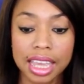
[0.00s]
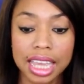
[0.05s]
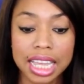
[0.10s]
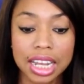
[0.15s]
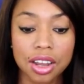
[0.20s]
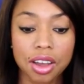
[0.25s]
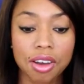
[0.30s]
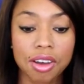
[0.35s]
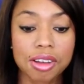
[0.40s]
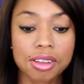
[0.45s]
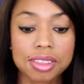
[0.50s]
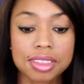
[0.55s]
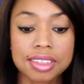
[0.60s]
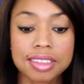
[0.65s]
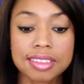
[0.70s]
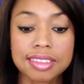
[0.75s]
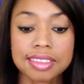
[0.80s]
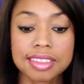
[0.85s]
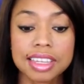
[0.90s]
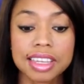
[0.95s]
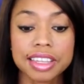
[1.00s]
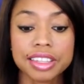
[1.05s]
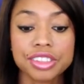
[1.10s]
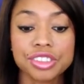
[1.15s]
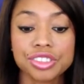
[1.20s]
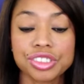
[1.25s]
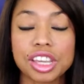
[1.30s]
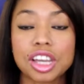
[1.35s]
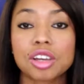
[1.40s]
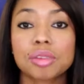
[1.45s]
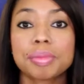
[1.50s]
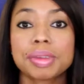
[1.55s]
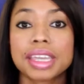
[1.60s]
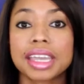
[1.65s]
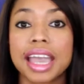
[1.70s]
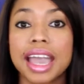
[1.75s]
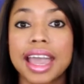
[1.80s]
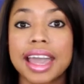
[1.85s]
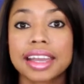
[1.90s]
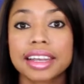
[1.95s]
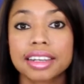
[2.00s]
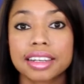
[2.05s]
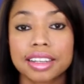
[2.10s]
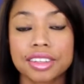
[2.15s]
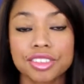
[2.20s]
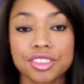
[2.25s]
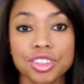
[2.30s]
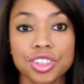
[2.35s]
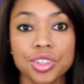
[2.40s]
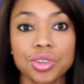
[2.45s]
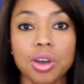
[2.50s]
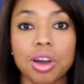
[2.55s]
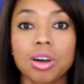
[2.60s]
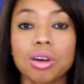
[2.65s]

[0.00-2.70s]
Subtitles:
"And all these things shall be added unto you."